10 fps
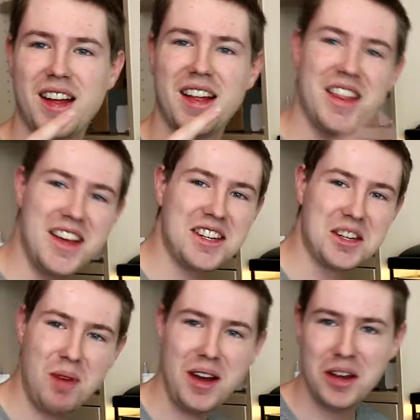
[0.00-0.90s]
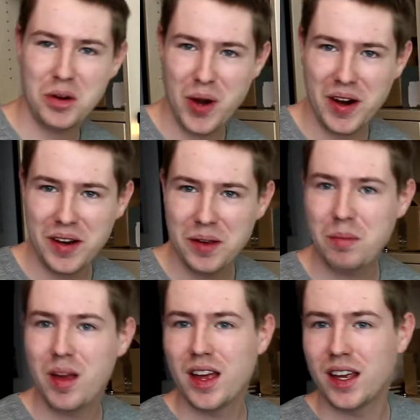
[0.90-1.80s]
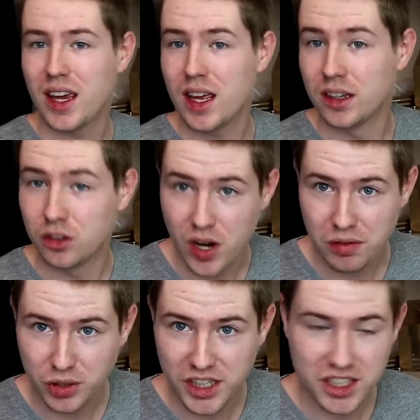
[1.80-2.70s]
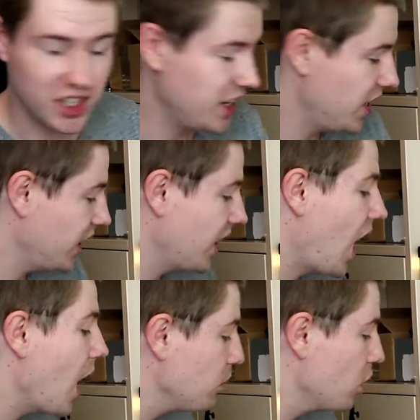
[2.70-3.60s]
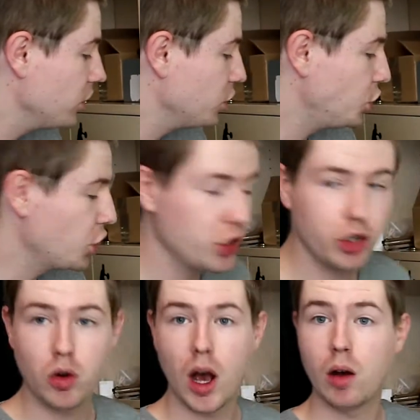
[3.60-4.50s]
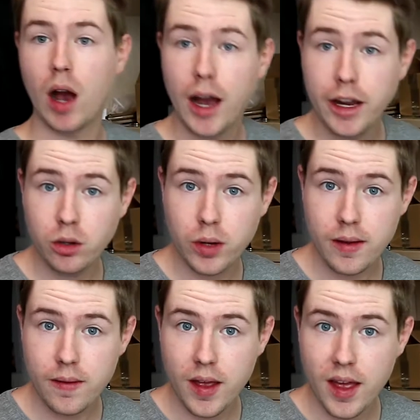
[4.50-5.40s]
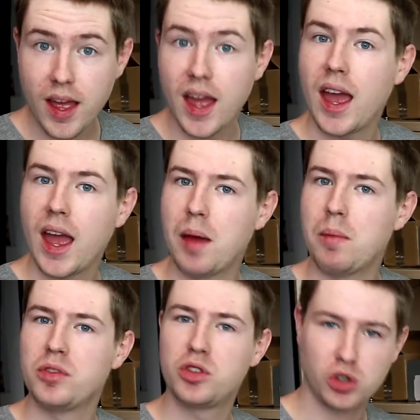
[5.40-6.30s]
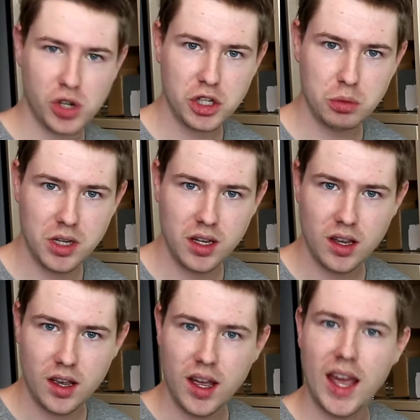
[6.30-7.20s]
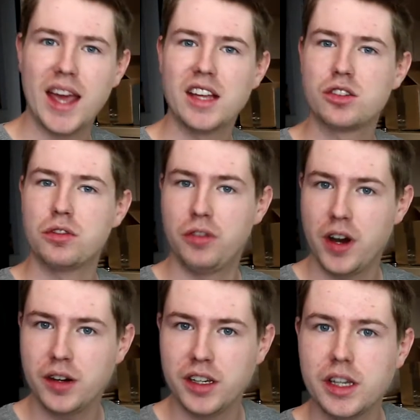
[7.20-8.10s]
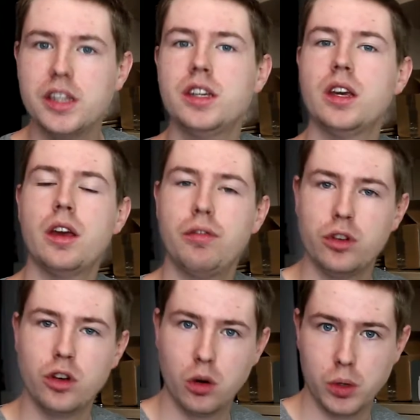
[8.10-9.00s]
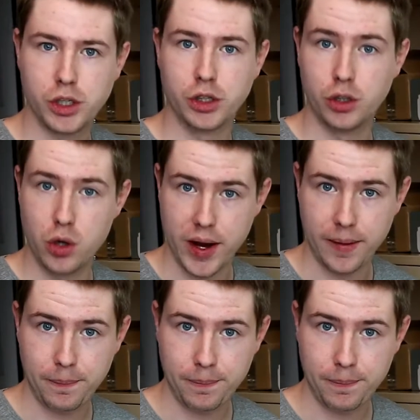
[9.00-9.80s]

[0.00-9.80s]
This is my aquarium. The gravel needs cleaning. I'm going to show you how I do it. And trust me, it's very easy if you know what you're doing.